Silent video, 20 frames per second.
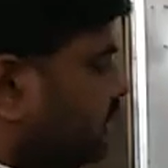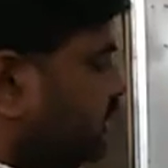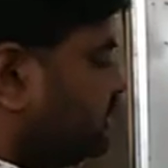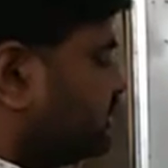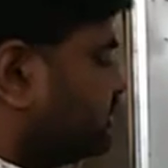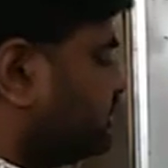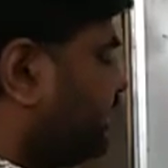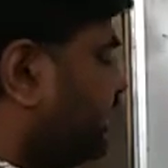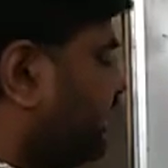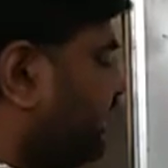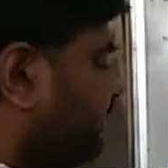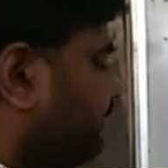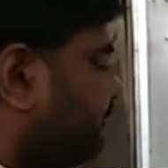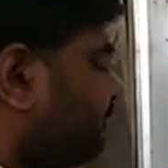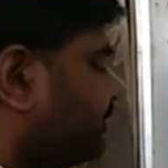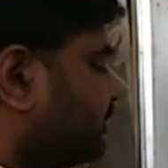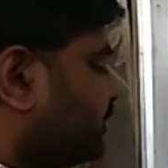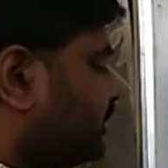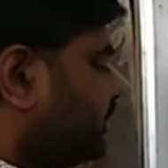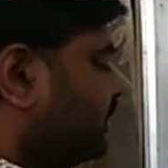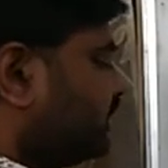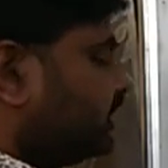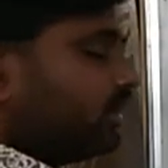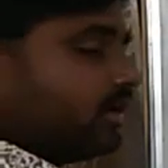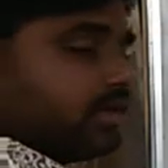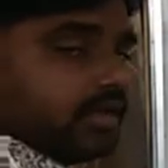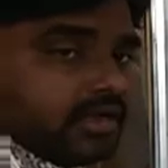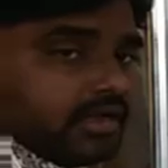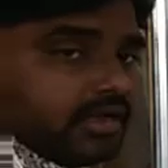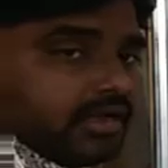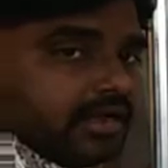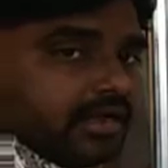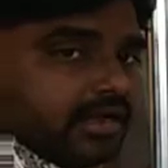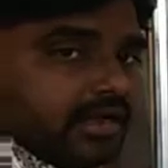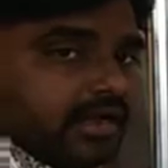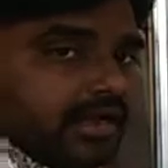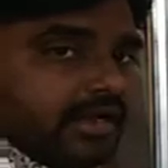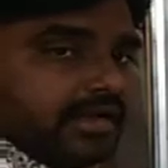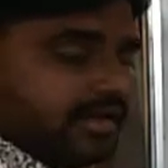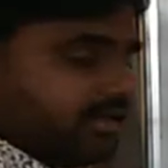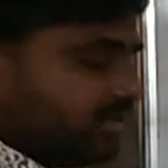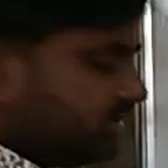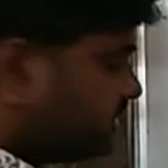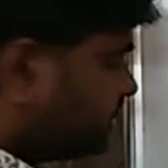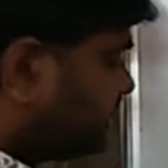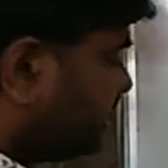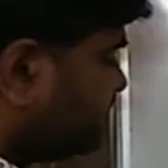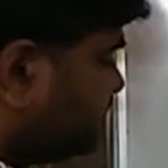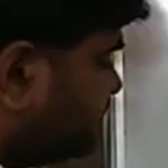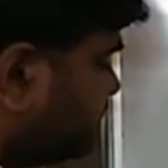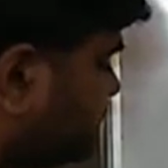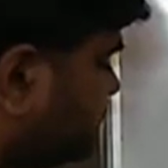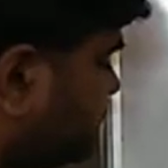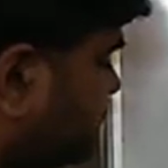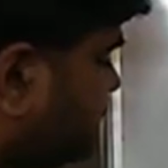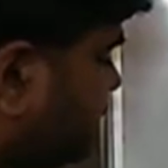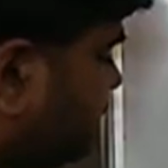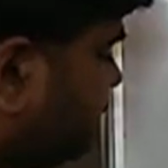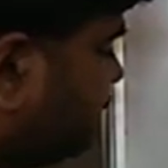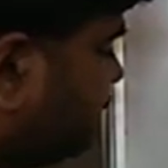Say at a distance,